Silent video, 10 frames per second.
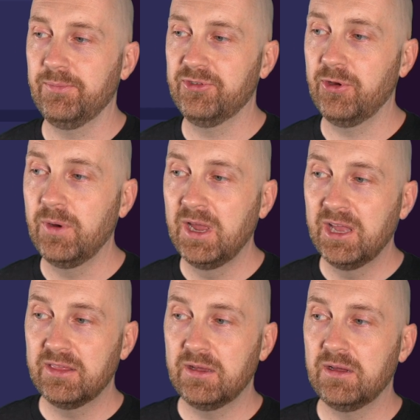So
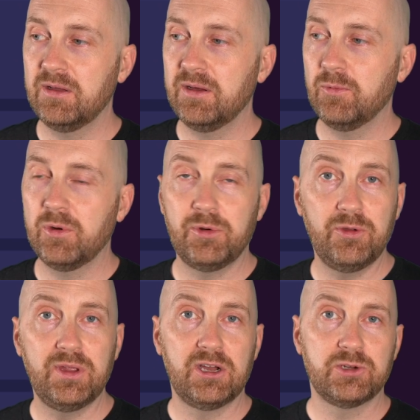the what we're
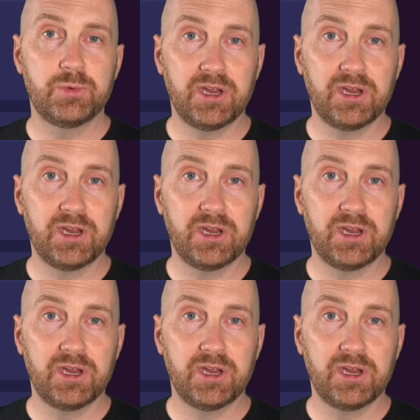doing here is we're